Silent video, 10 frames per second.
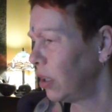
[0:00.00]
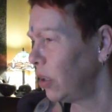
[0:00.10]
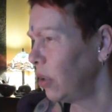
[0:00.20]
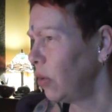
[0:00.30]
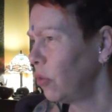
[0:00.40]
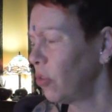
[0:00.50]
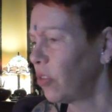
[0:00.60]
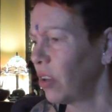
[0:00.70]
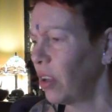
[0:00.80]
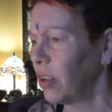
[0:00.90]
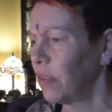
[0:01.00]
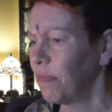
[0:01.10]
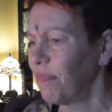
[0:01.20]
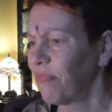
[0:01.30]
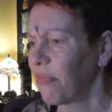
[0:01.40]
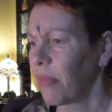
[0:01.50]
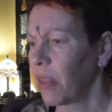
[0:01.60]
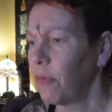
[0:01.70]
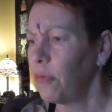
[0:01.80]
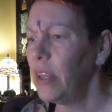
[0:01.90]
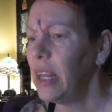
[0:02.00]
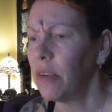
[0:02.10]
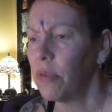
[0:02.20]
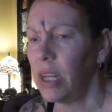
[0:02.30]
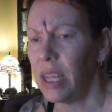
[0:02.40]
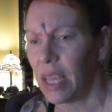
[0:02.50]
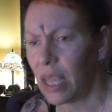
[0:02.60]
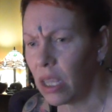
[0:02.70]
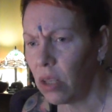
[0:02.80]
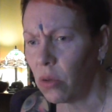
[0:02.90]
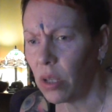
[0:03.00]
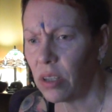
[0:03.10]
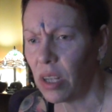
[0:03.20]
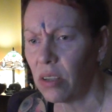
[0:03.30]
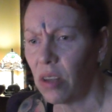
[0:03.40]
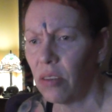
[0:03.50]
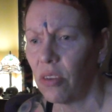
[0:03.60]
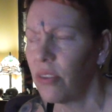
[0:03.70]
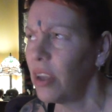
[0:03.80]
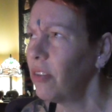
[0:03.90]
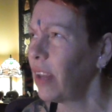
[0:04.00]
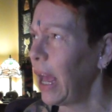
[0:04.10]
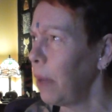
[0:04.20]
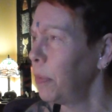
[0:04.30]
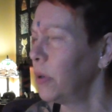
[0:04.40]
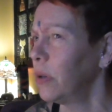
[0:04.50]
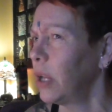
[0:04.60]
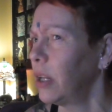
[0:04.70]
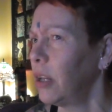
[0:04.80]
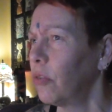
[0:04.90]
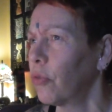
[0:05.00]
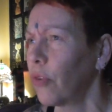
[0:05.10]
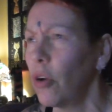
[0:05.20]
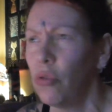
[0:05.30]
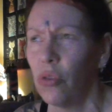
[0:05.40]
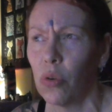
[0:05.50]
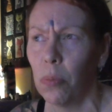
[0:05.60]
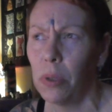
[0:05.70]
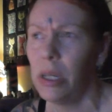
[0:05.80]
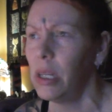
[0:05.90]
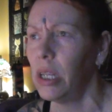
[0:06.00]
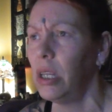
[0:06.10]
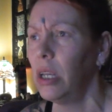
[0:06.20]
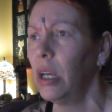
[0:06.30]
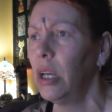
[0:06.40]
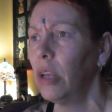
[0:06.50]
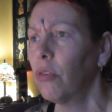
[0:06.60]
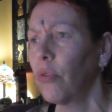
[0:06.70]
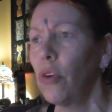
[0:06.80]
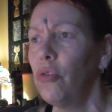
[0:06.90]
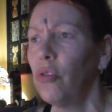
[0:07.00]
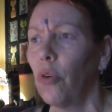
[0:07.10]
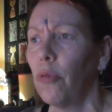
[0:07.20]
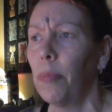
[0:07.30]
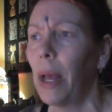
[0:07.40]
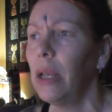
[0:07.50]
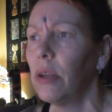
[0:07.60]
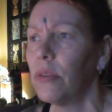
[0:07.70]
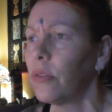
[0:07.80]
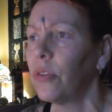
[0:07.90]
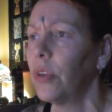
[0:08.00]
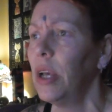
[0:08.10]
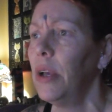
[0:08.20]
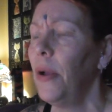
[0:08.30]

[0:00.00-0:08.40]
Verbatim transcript: you know, just feeling really ill and, and, and things happen and it throws you completely, it throws you off balance.